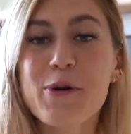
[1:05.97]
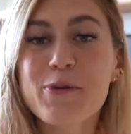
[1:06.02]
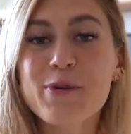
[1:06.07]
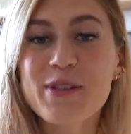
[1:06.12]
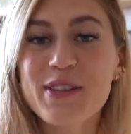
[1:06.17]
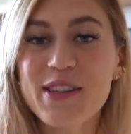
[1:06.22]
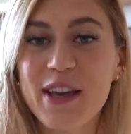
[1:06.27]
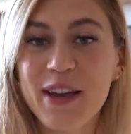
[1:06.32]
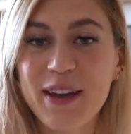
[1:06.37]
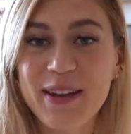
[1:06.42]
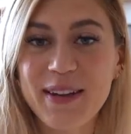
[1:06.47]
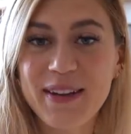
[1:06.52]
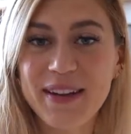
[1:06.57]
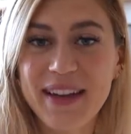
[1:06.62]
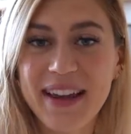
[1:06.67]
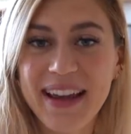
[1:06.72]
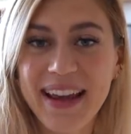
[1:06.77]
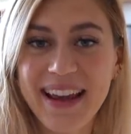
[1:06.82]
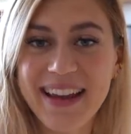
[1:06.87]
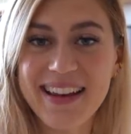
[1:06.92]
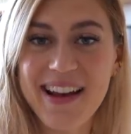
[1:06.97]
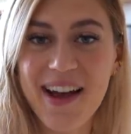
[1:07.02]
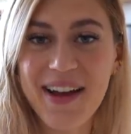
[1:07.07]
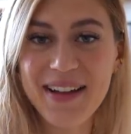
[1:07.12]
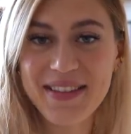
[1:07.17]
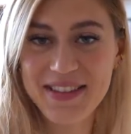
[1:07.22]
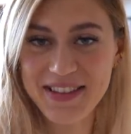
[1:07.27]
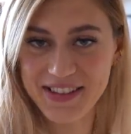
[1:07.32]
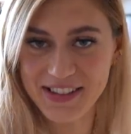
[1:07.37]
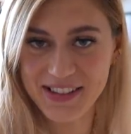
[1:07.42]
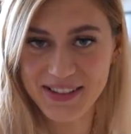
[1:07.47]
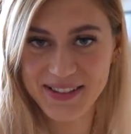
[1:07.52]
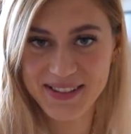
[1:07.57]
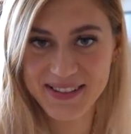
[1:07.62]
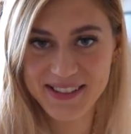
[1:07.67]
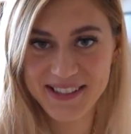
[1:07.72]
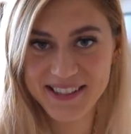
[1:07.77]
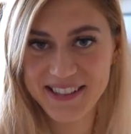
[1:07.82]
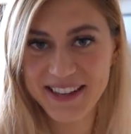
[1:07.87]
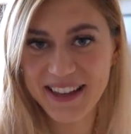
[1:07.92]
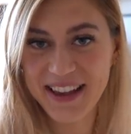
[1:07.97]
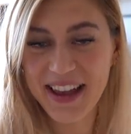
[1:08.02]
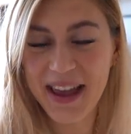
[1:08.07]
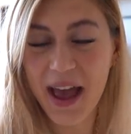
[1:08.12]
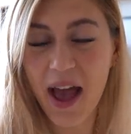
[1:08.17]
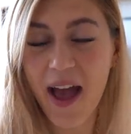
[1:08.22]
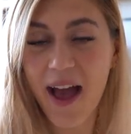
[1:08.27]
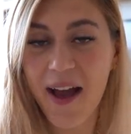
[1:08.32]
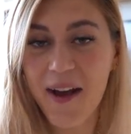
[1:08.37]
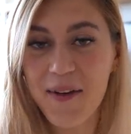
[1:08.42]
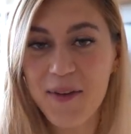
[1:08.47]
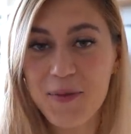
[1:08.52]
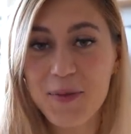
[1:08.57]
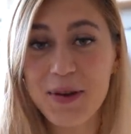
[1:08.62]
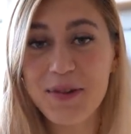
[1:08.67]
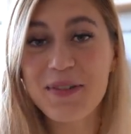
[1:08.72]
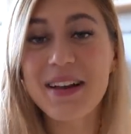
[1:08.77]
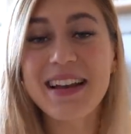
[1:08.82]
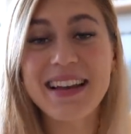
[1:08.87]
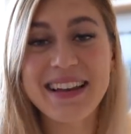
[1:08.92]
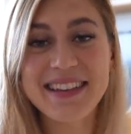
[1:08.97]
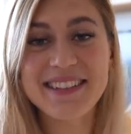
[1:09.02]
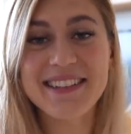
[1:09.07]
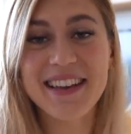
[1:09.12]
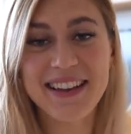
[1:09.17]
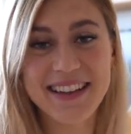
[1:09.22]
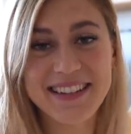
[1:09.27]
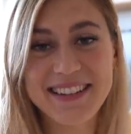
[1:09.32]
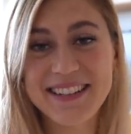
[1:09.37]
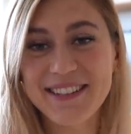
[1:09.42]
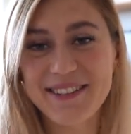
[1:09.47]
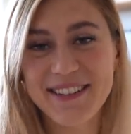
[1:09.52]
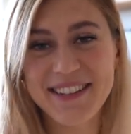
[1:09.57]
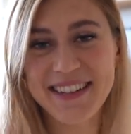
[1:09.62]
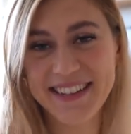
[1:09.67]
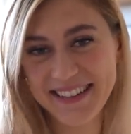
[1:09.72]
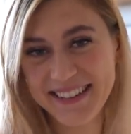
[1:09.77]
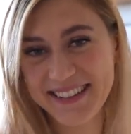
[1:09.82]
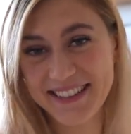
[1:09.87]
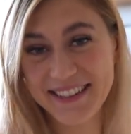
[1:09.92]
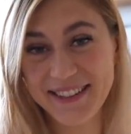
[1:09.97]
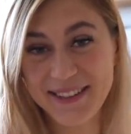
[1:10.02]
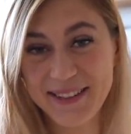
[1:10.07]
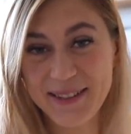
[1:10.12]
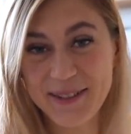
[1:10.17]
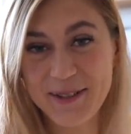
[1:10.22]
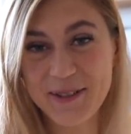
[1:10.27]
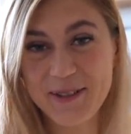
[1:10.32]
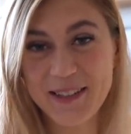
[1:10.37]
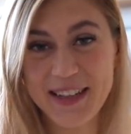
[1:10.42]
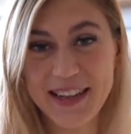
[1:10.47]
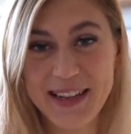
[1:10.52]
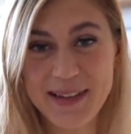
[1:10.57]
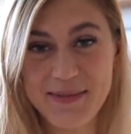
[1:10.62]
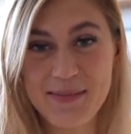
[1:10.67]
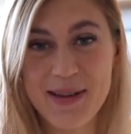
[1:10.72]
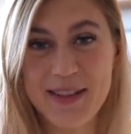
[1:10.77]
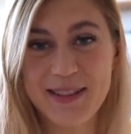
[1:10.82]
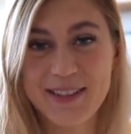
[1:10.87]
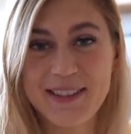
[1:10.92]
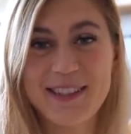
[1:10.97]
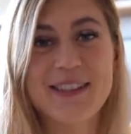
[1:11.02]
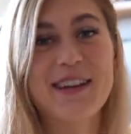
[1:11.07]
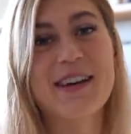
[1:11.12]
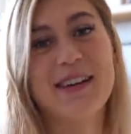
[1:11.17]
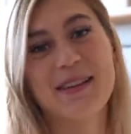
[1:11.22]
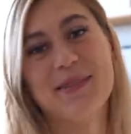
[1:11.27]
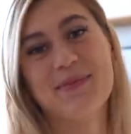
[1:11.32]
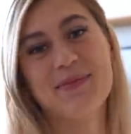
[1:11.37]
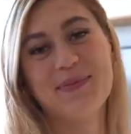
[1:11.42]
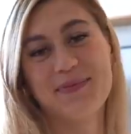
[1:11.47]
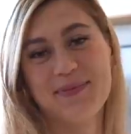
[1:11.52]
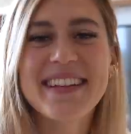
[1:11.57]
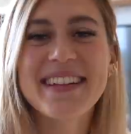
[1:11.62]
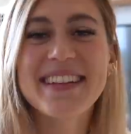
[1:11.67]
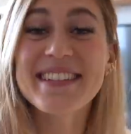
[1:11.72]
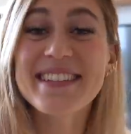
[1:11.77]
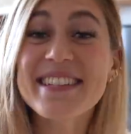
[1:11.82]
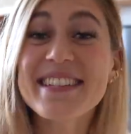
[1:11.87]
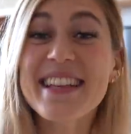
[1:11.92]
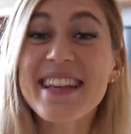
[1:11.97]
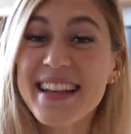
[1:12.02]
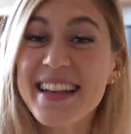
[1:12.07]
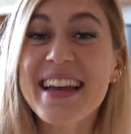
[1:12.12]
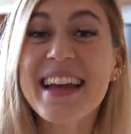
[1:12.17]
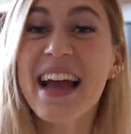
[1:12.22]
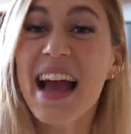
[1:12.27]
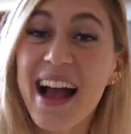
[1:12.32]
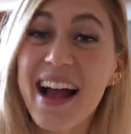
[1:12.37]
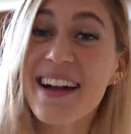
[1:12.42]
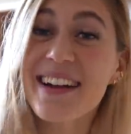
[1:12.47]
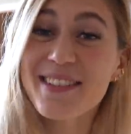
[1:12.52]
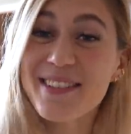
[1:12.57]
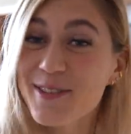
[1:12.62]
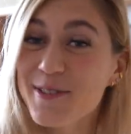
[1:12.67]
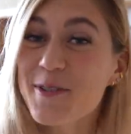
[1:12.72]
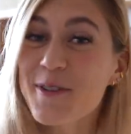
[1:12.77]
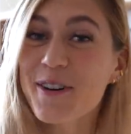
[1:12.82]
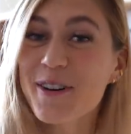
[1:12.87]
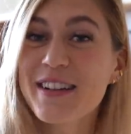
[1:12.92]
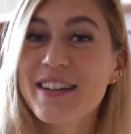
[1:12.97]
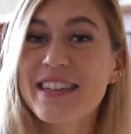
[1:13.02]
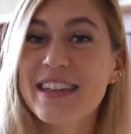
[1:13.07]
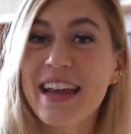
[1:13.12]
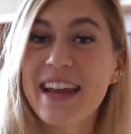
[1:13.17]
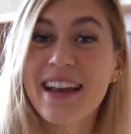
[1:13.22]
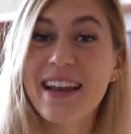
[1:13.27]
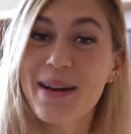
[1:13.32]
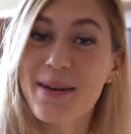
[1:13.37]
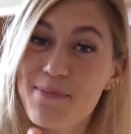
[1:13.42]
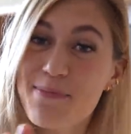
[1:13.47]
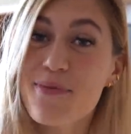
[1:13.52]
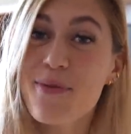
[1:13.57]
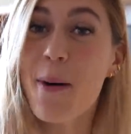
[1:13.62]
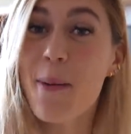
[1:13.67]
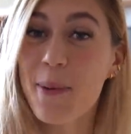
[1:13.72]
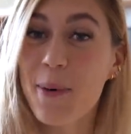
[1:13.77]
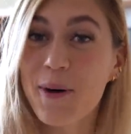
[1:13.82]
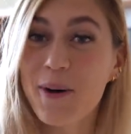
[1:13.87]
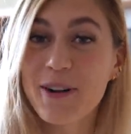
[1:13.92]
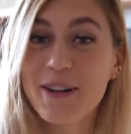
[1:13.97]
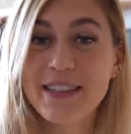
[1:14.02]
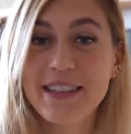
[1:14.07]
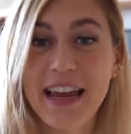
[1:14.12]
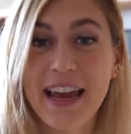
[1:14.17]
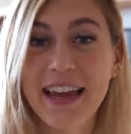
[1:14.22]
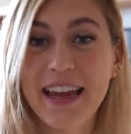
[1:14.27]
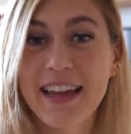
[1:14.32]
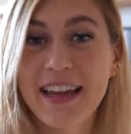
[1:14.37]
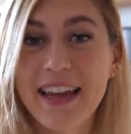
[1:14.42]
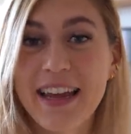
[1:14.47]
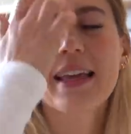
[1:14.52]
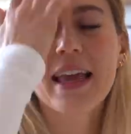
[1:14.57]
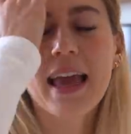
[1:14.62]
Also, in other news, we're really excited because we're going to New York in a month's time. This is like an actual holiday, like a proper holiday.